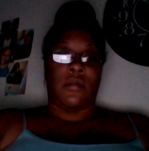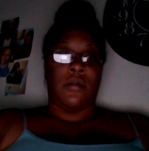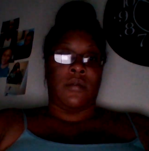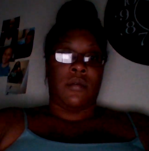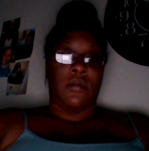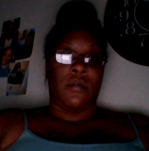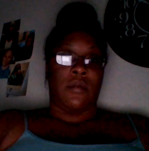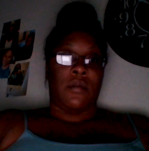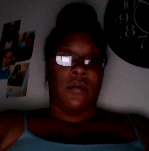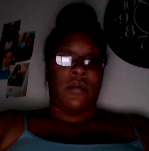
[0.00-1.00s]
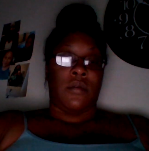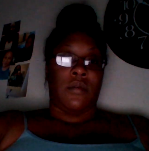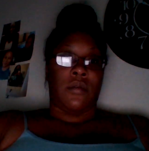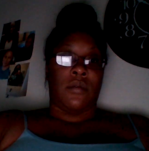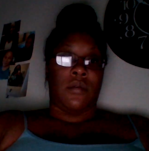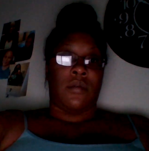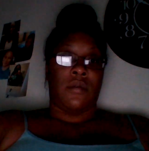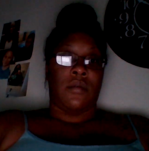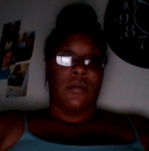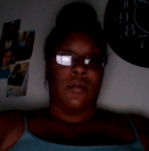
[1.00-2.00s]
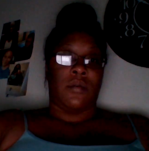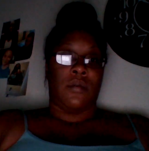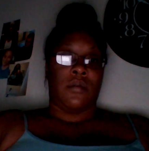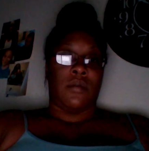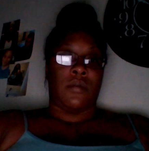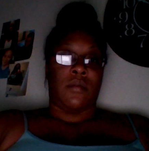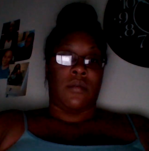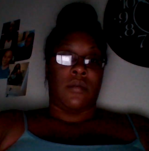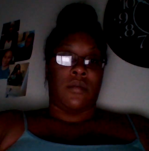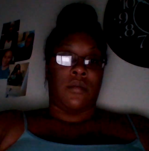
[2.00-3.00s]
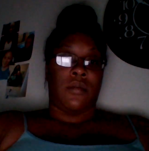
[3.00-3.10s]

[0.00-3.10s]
(silence)